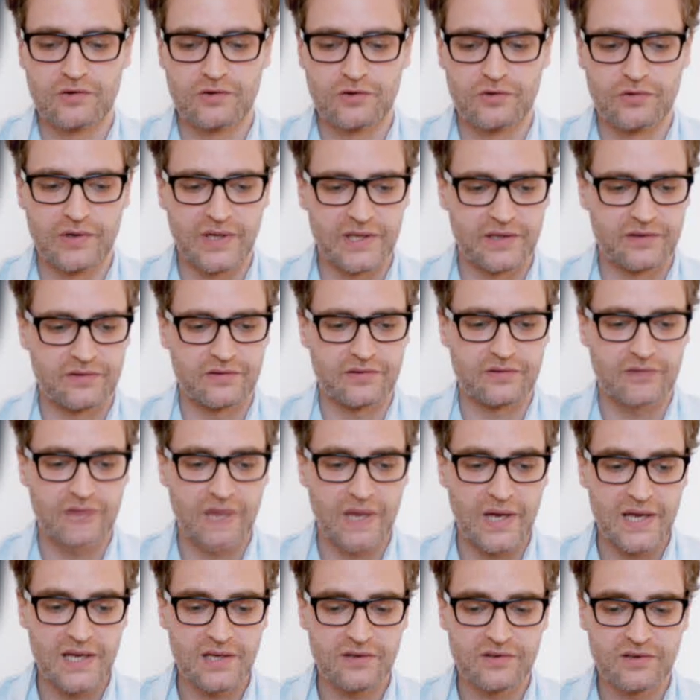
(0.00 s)
crit
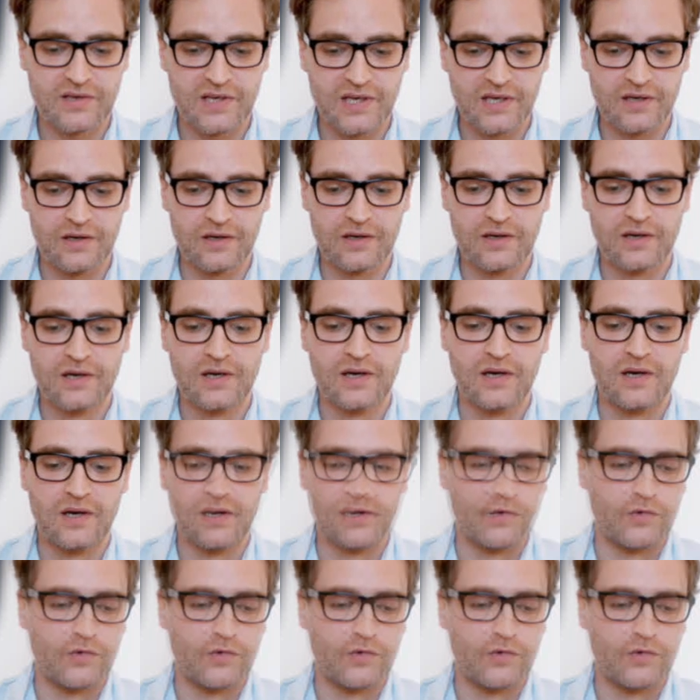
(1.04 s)
raid gear,